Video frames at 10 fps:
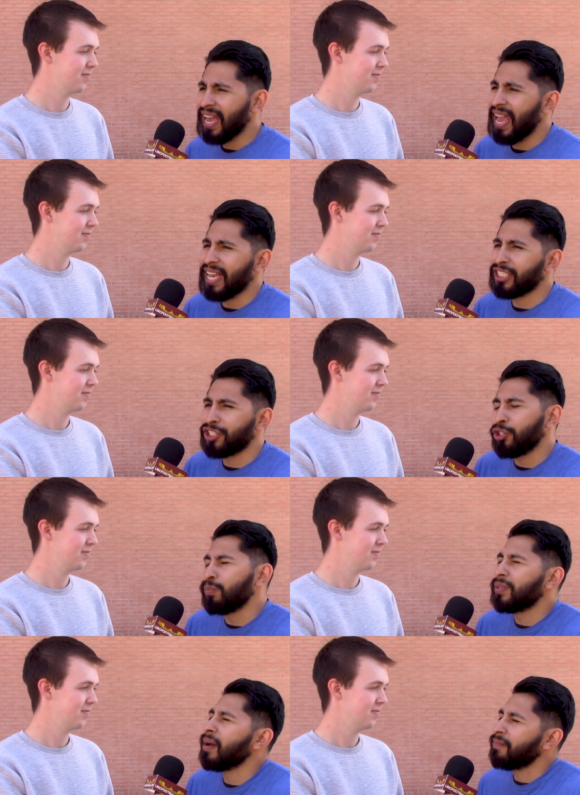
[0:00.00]
Speaker 1: a
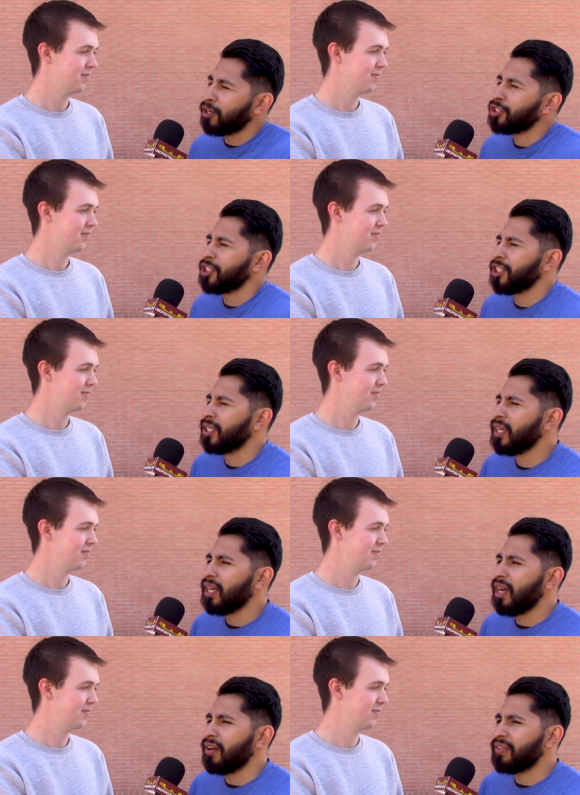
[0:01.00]
souped-up version
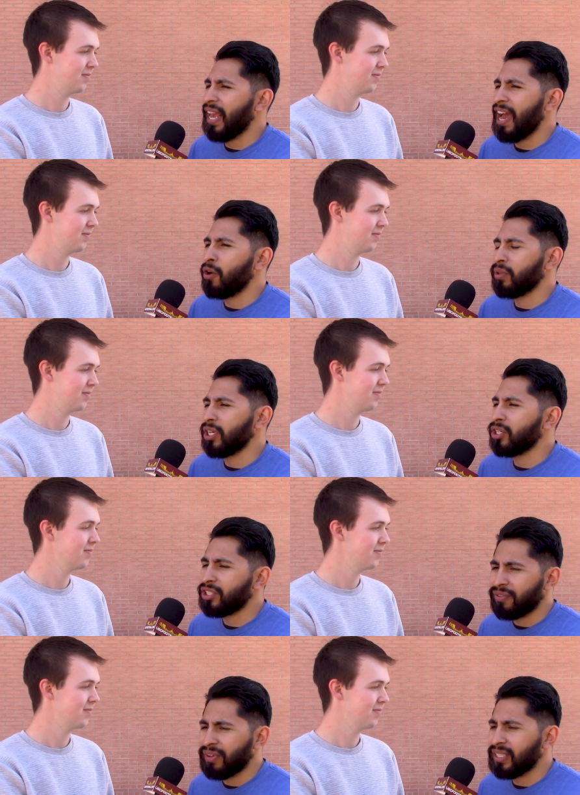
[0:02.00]
of Cal with a good
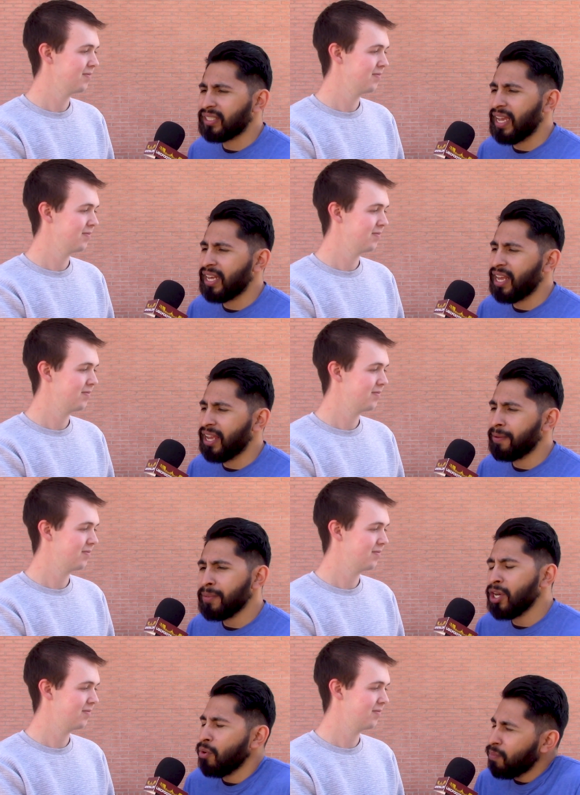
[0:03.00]
defense and a,
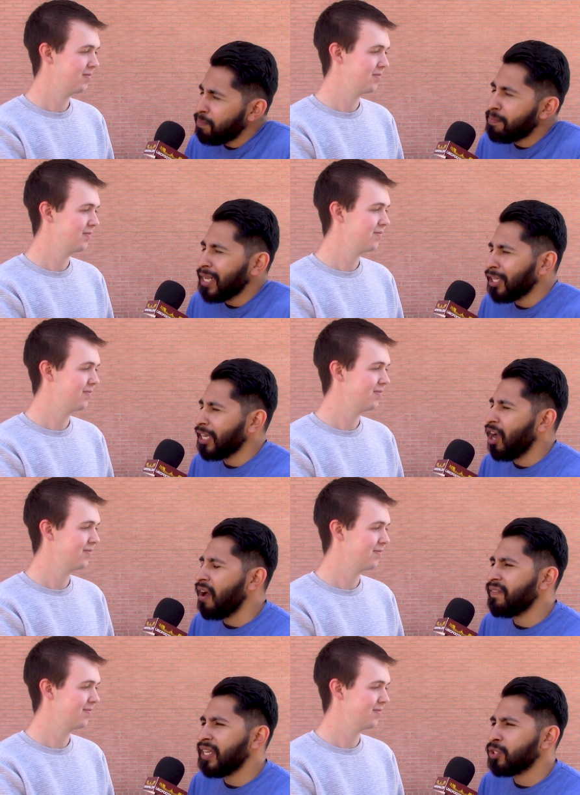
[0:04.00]
you know, middling
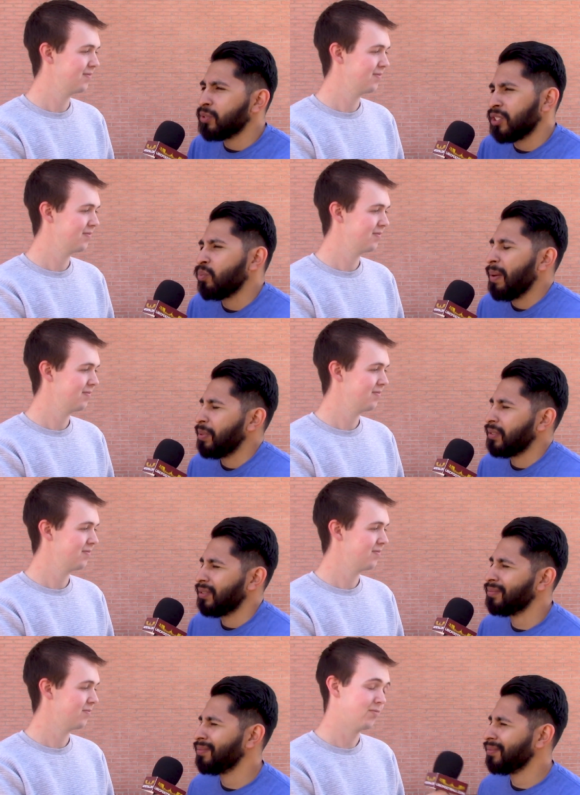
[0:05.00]
offense with some weapons.
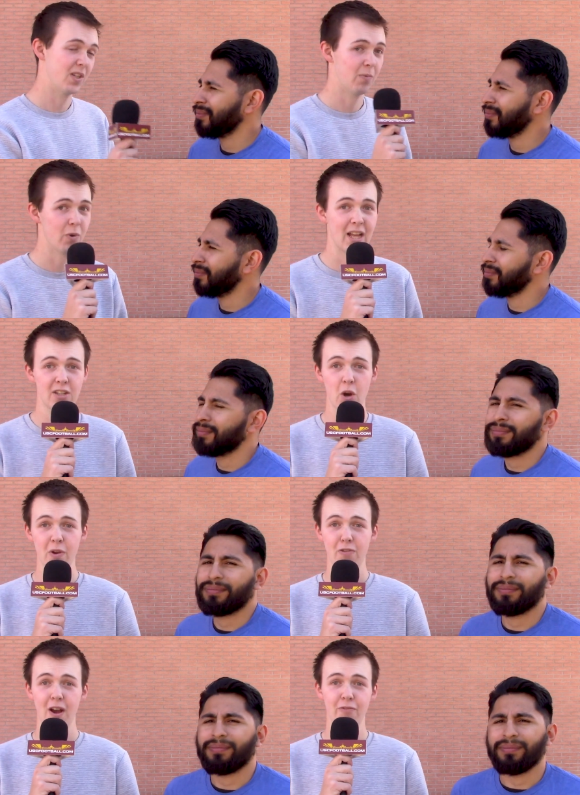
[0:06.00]
Speaker 2: Yeah, well, that's all
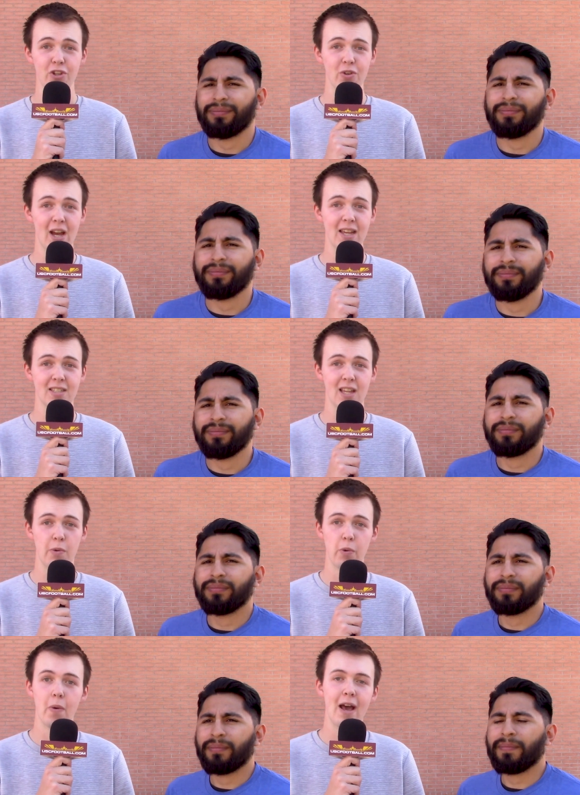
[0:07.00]
we've got for you guys today.
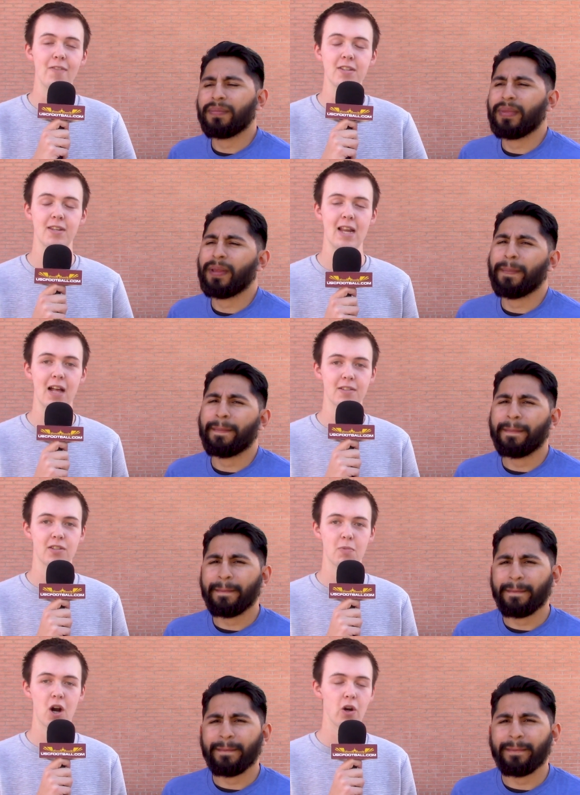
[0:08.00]
We won't have instant analysis
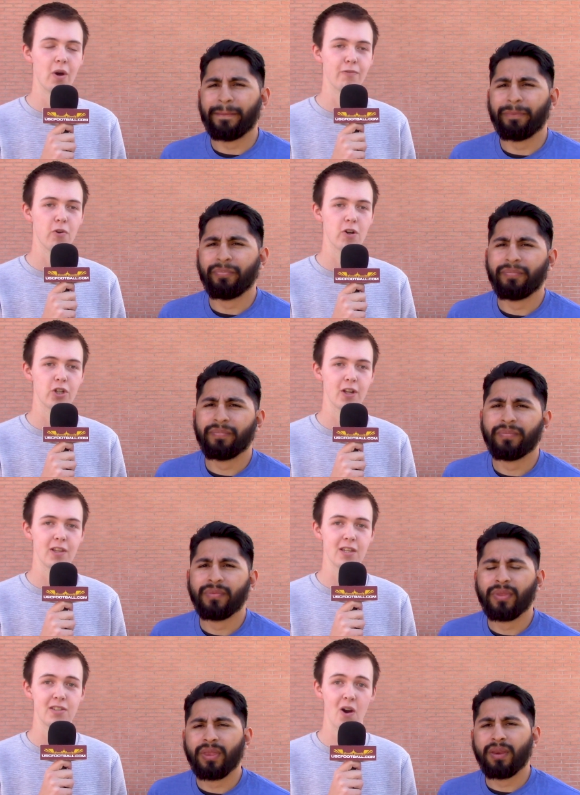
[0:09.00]
tomorrow,
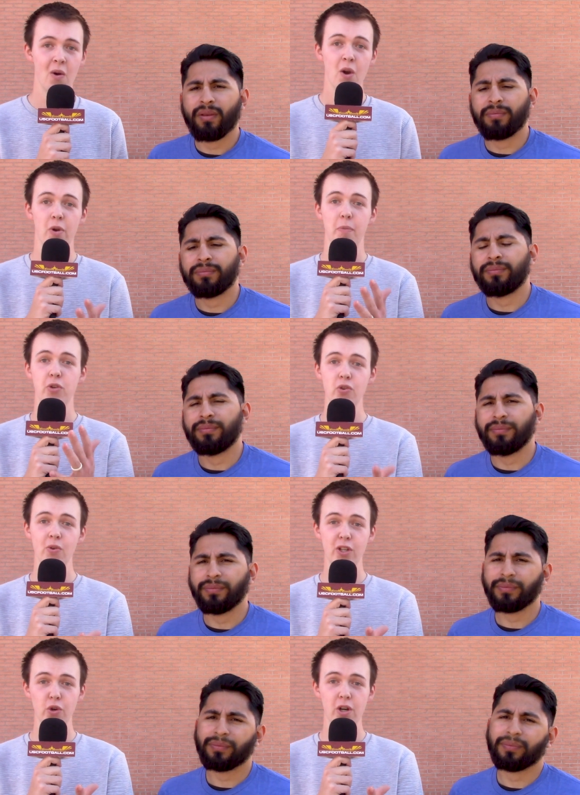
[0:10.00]
unfortunately, so we hope you
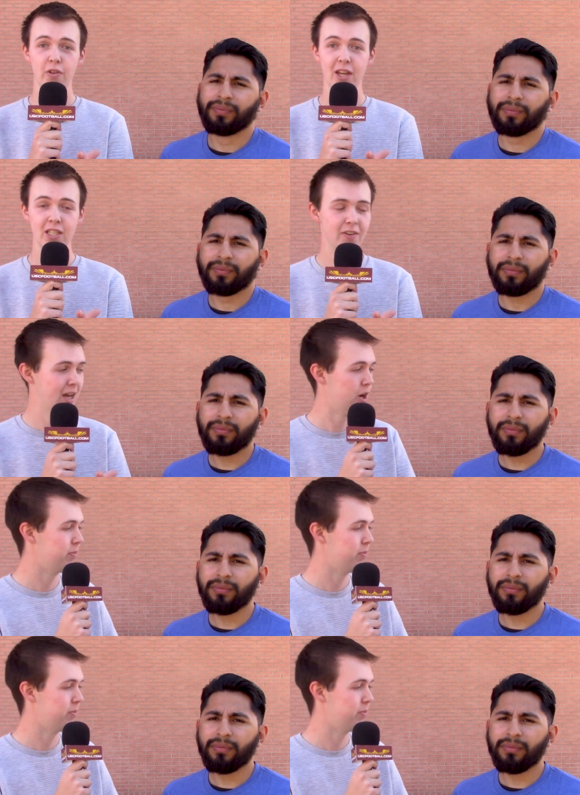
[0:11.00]
enjoy your Thanksgiving. I hope